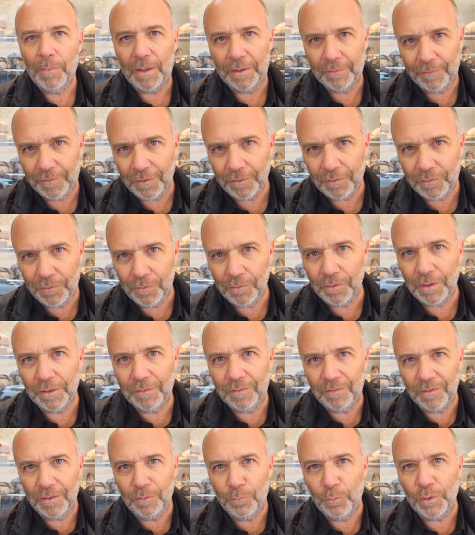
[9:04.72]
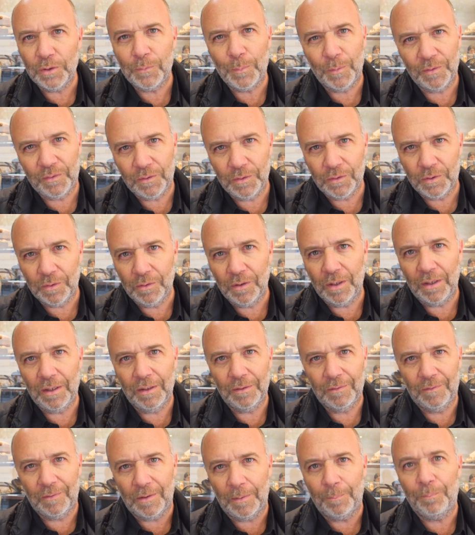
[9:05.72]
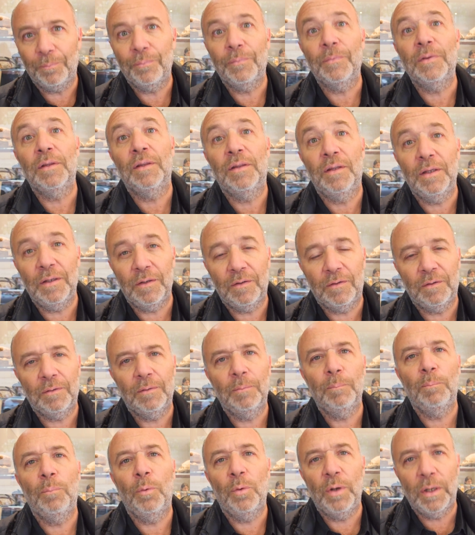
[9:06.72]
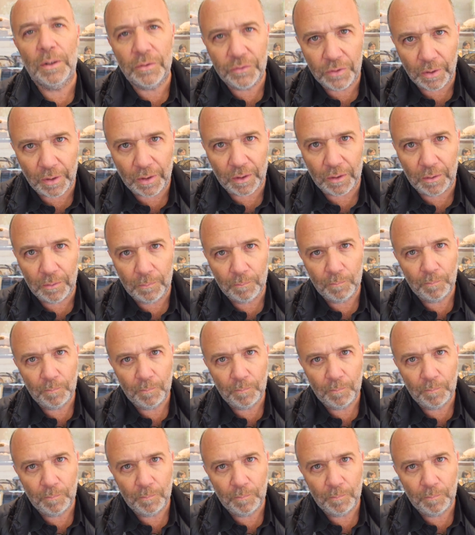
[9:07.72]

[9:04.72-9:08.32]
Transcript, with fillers: But stay tuned and see in which position ends up this boulangerie.